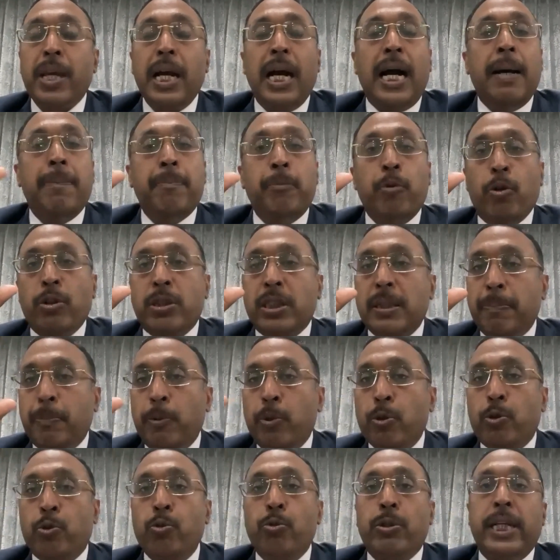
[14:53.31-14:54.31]
I'm not
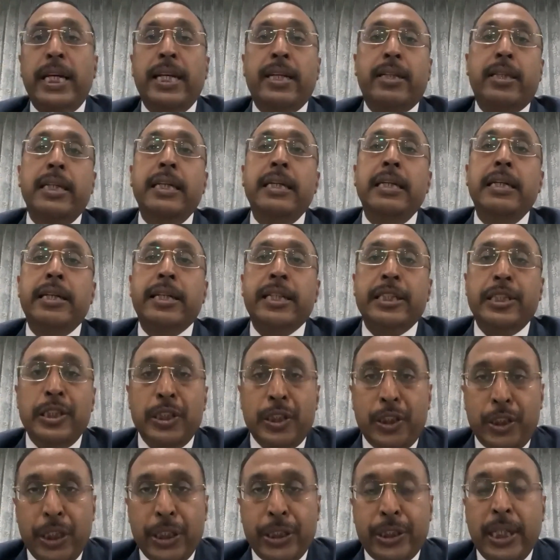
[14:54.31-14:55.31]
supposed to take the
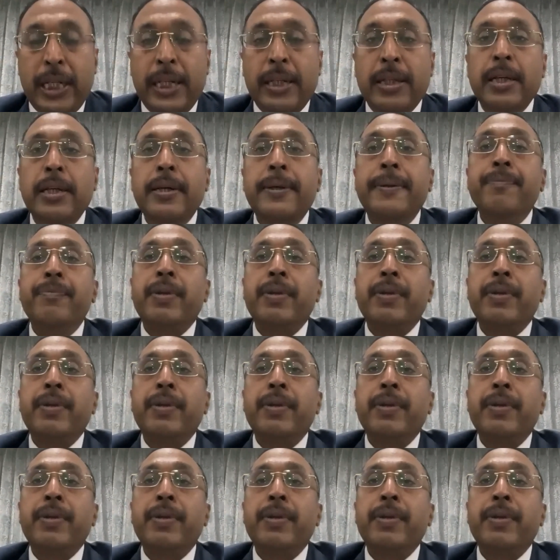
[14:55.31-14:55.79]
registration.